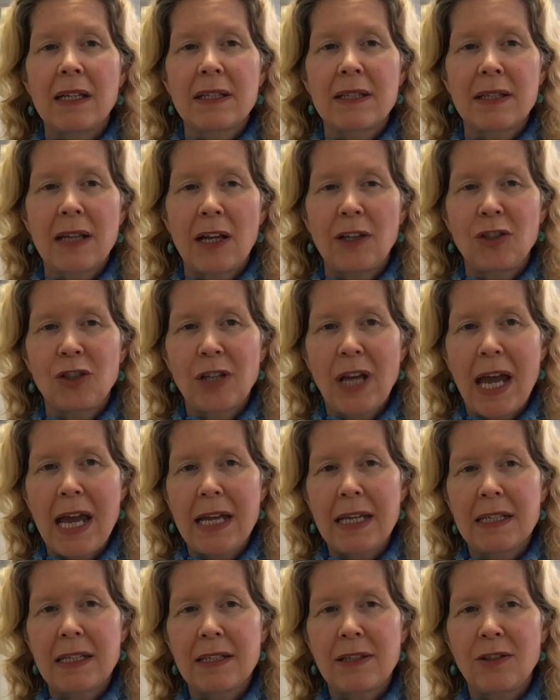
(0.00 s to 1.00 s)
such
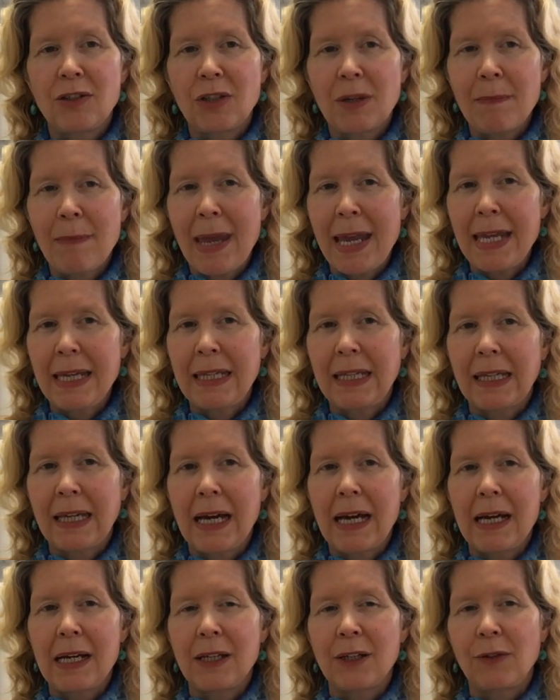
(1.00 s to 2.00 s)
as
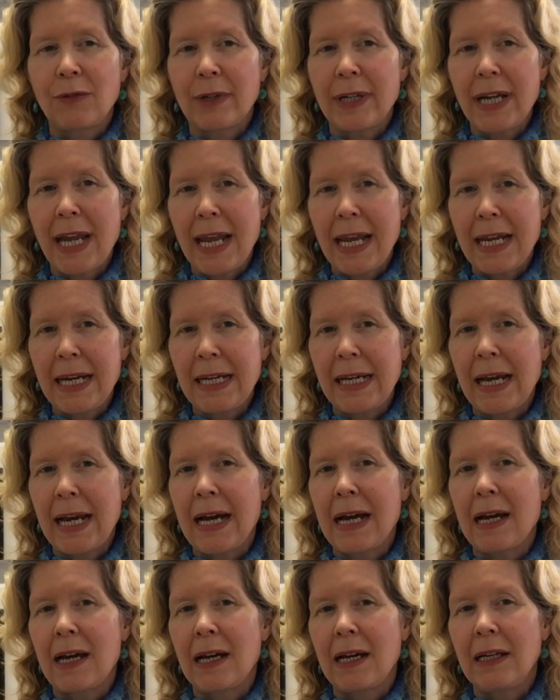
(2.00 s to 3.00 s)
Jamaica,
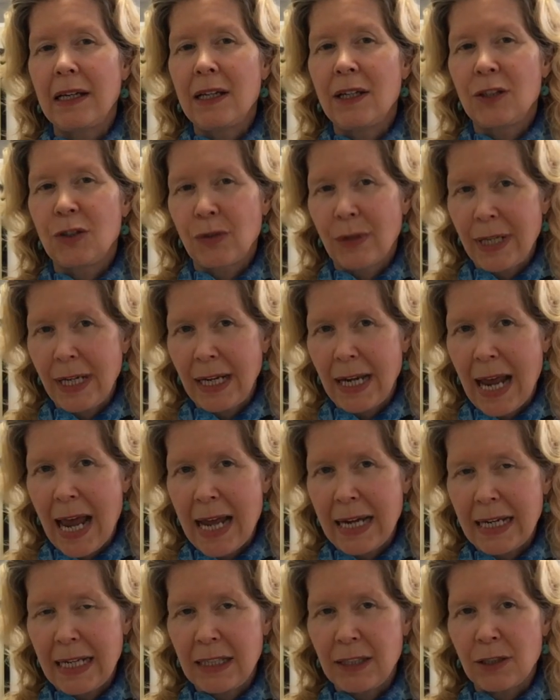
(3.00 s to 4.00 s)
Grenada,
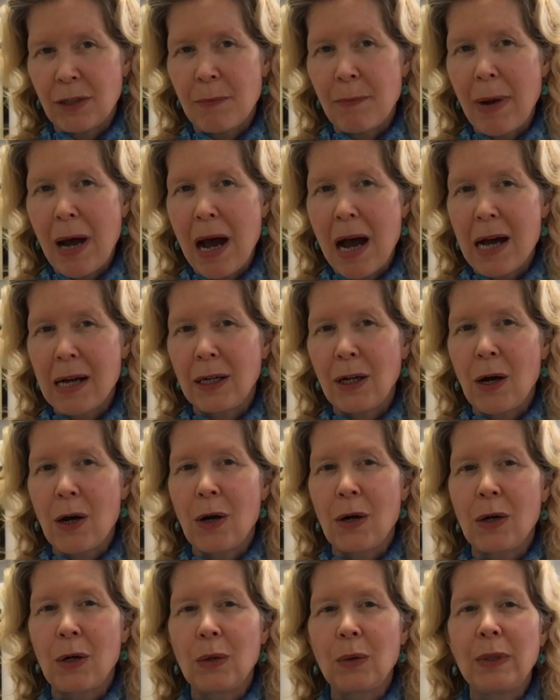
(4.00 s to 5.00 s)
Trinidad and
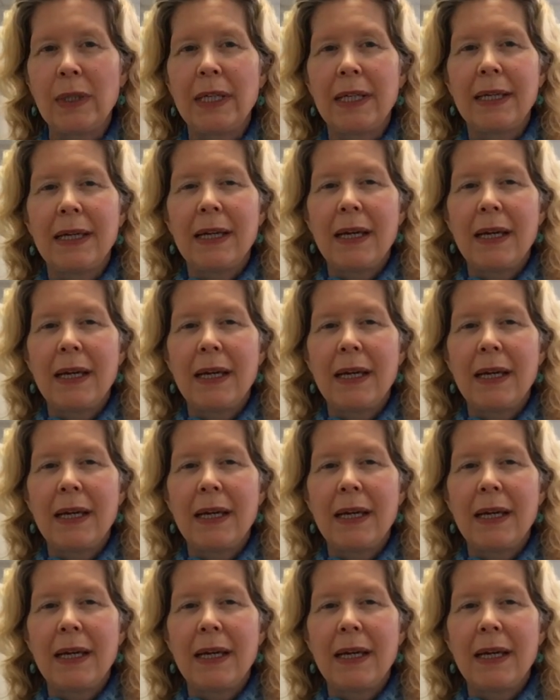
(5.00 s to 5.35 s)
Tobago.